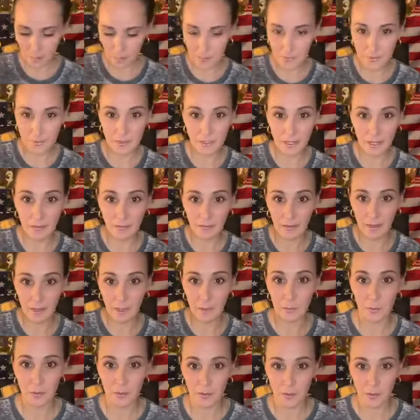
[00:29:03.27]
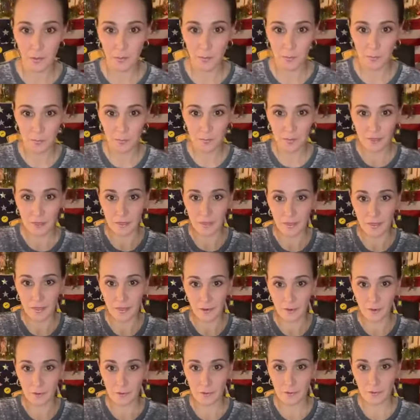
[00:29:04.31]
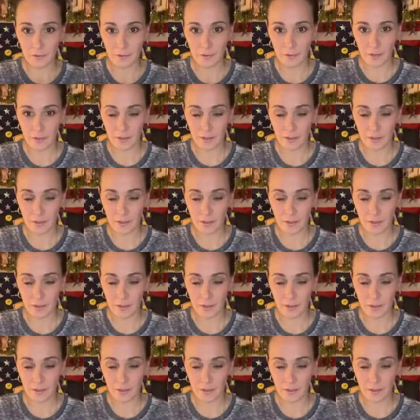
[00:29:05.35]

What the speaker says: cups and they could put them there.